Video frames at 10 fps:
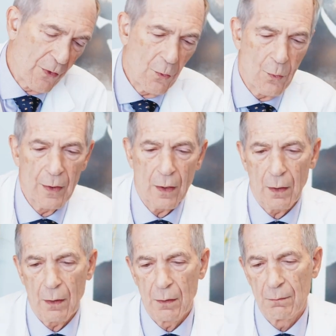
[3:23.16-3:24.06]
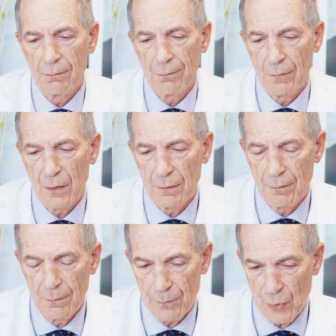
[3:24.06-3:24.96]
you will,
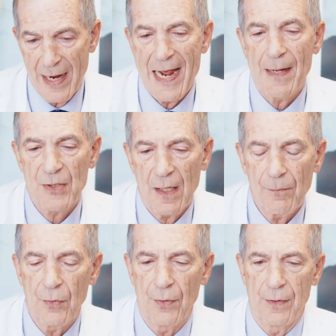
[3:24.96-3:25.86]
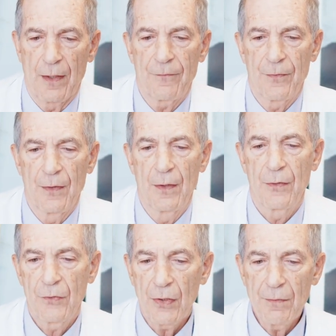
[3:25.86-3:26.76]
perhaps humble enough
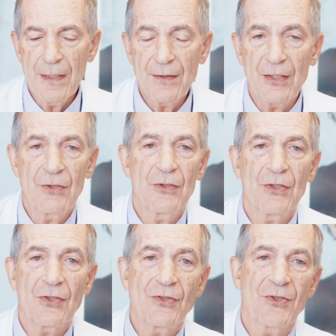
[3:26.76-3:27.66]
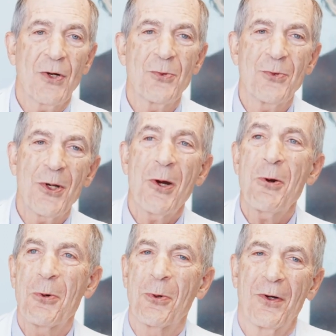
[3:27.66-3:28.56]
to admit that you just don't know.